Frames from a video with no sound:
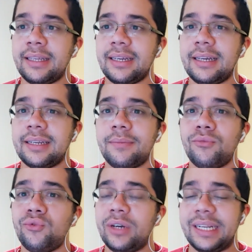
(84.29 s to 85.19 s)
and
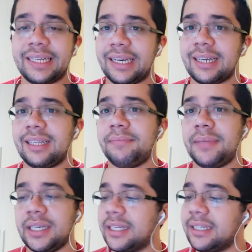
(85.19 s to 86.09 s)
I'm really scared that
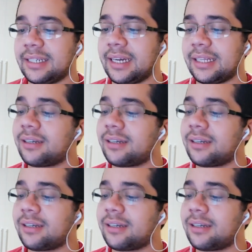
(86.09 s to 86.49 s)
Mia is gonna get